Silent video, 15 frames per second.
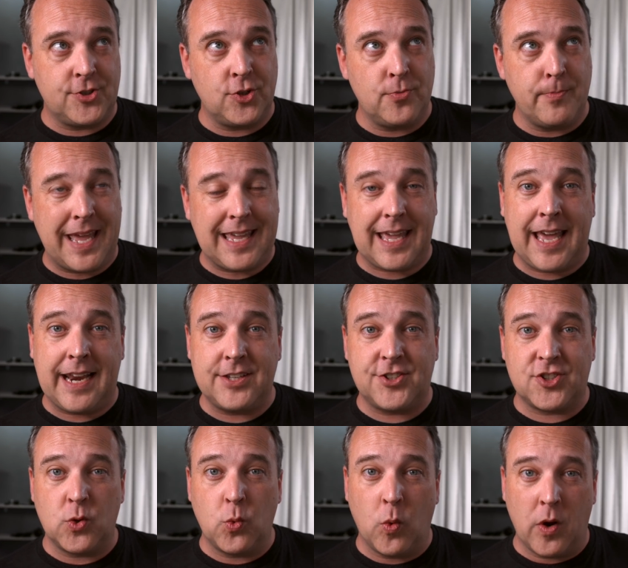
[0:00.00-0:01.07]
to make
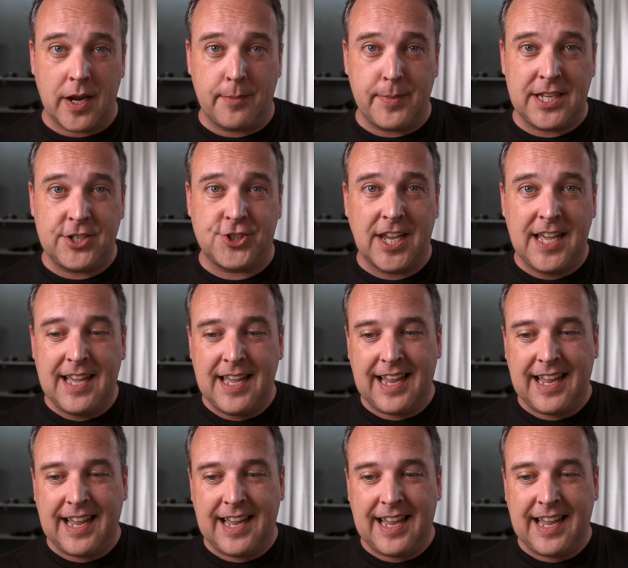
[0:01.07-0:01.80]
edits to one image,